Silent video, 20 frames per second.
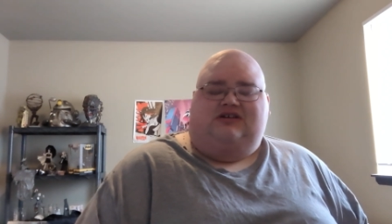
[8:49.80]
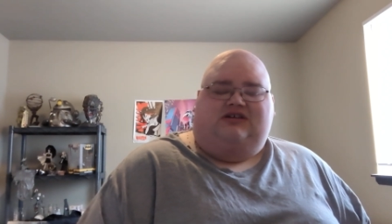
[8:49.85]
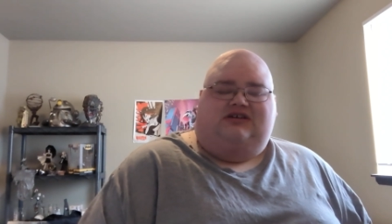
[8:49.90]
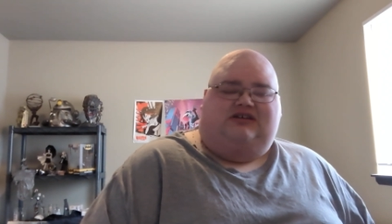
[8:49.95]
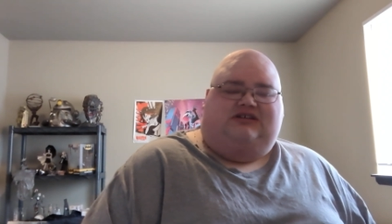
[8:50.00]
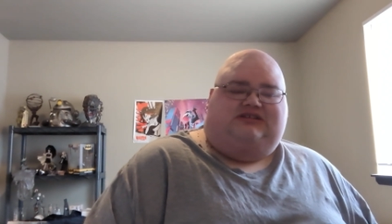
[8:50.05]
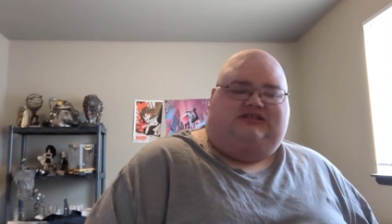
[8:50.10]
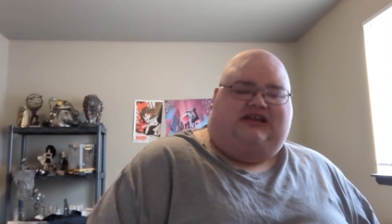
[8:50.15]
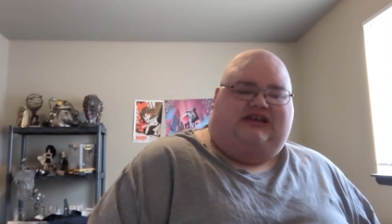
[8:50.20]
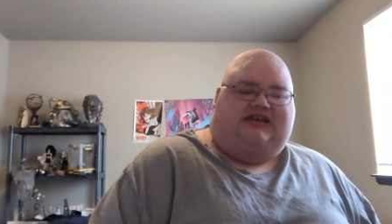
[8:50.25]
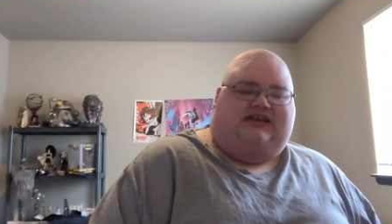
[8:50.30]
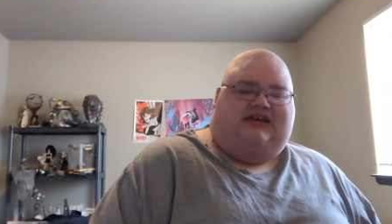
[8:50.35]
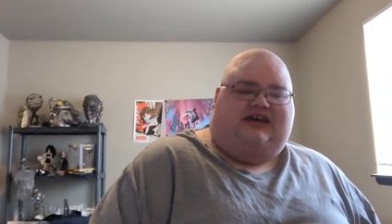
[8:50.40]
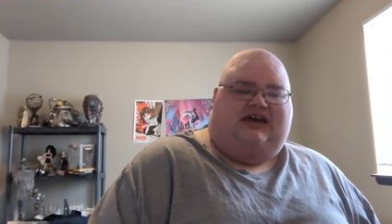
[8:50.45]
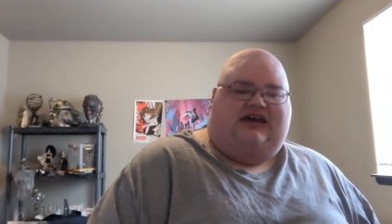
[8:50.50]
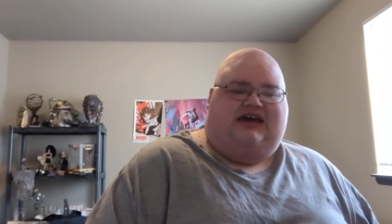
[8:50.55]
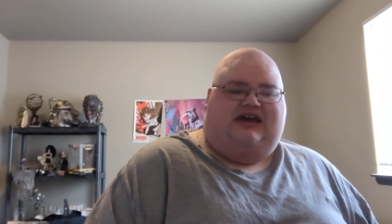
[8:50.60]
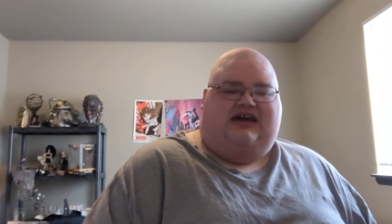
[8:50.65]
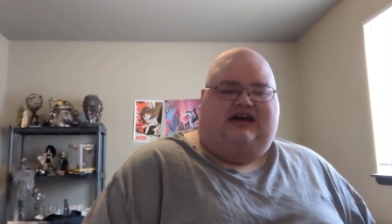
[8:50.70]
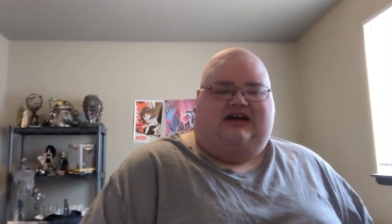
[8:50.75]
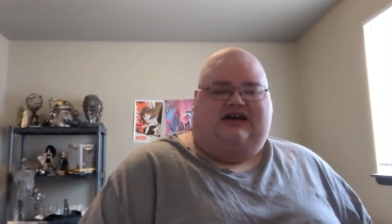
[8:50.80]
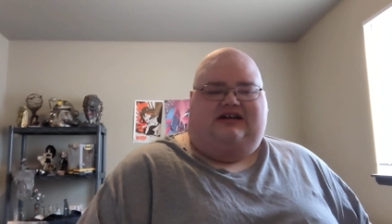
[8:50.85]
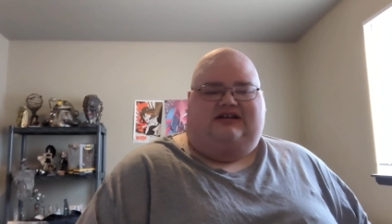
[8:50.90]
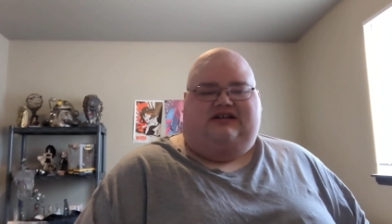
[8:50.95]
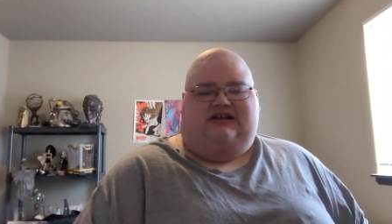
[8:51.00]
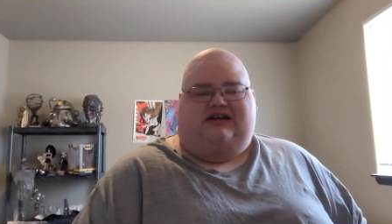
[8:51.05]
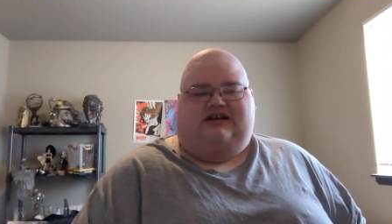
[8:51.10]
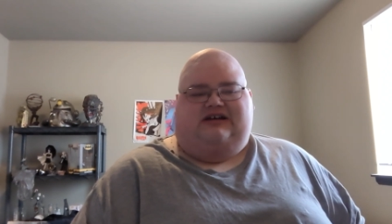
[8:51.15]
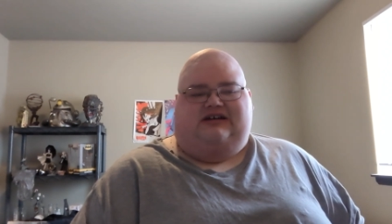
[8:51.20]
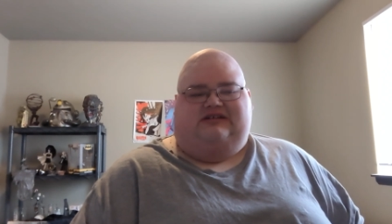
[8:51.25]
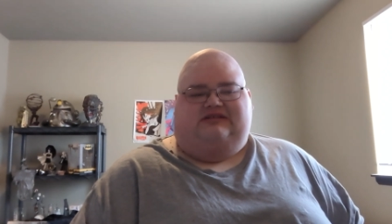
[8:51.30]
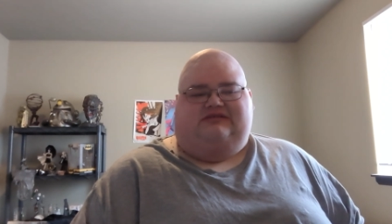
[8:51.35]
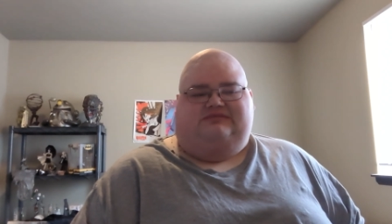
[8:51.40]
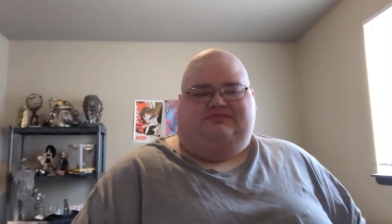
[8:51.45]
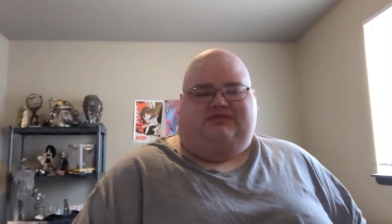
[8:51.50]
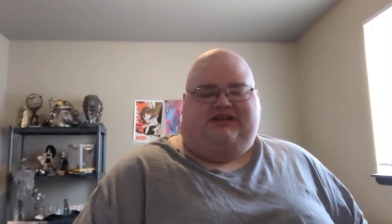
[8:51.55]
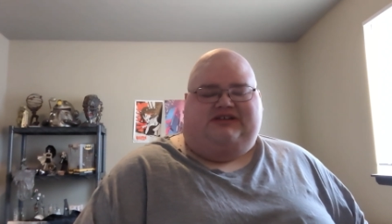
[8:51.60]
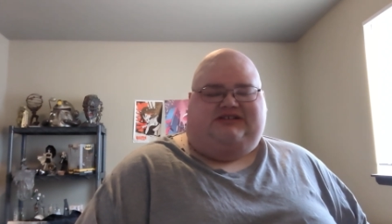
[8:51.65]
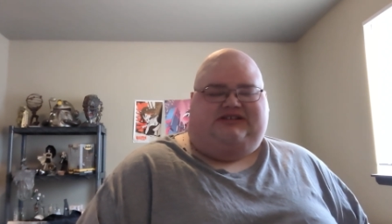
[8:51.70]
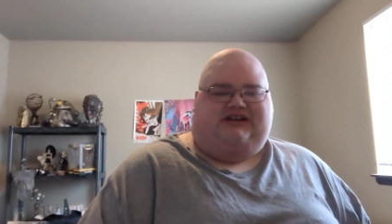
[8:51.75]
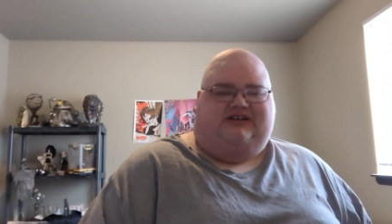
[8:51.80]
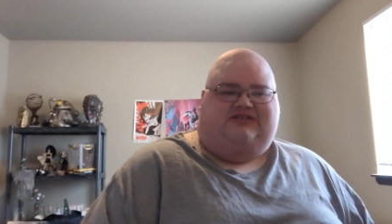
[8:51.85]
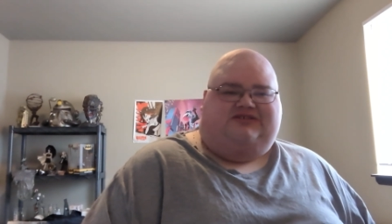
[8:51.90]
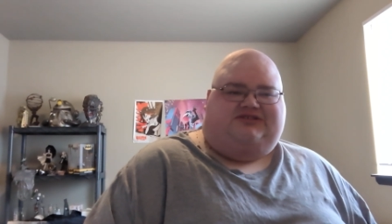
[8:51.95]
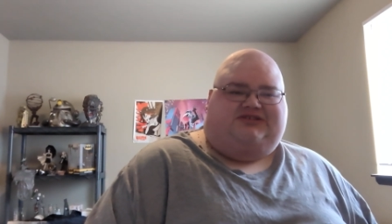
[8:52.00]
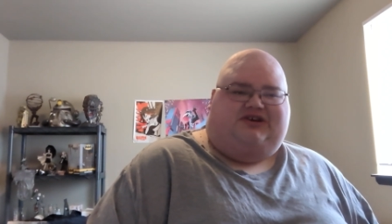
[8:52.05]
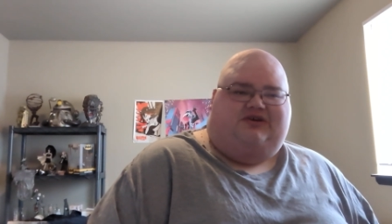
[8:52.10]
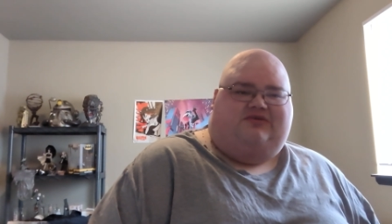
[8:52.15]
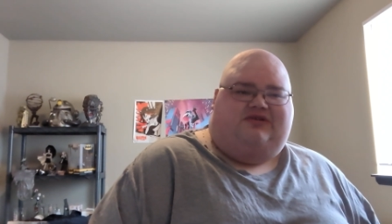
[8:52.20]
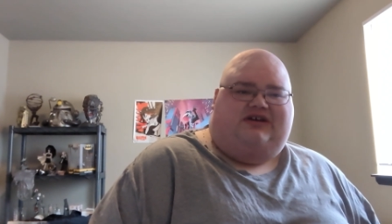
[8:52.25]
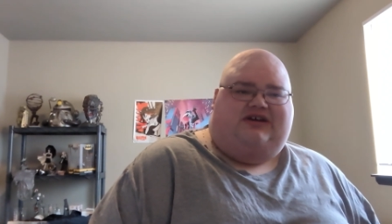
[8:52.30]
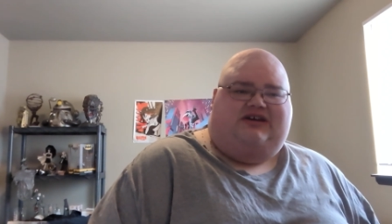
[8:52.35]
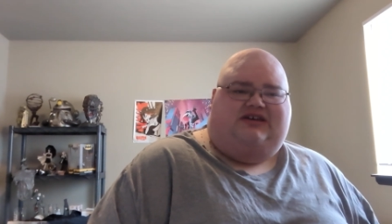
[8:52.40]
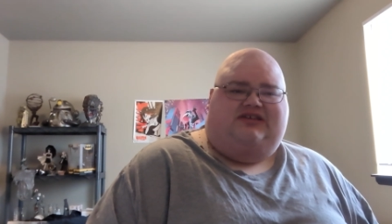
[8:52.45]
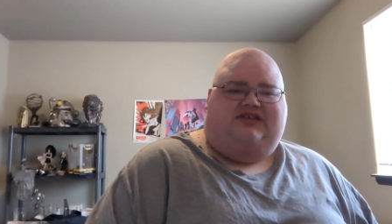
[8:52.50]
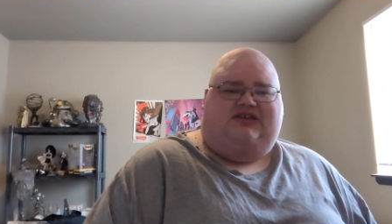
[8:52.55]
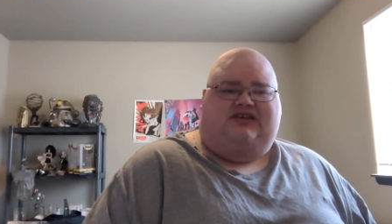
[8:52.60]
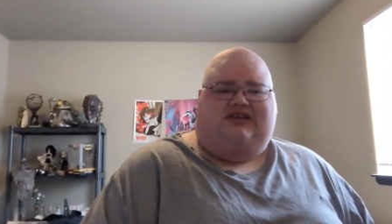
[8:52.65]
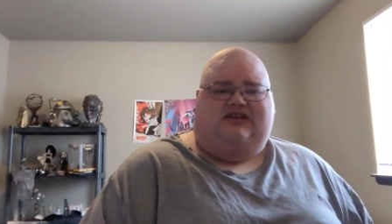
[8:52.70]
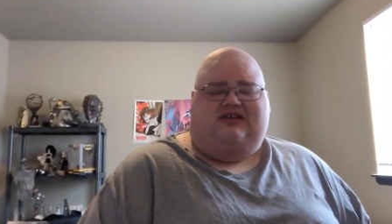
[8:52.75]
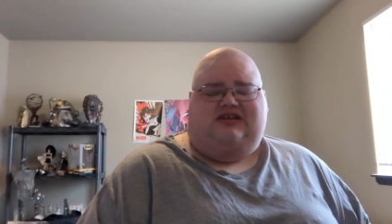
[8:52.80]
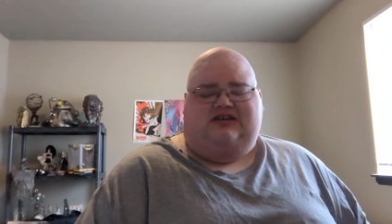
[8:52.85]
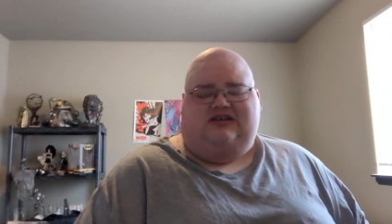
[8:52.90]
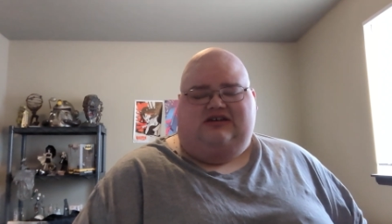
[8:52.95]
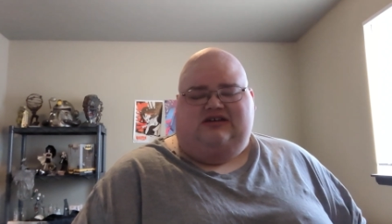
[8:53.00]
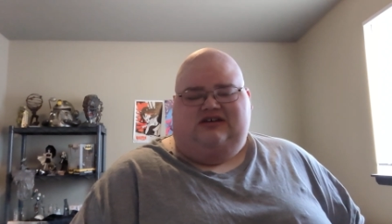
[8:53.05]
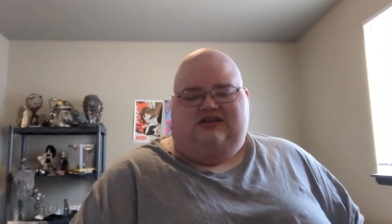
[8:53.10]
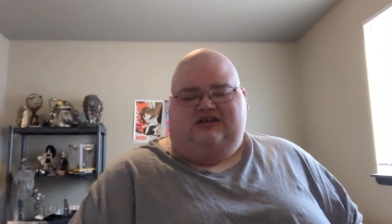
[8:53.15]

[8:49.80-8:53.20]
It's like a place in Arizona, I think.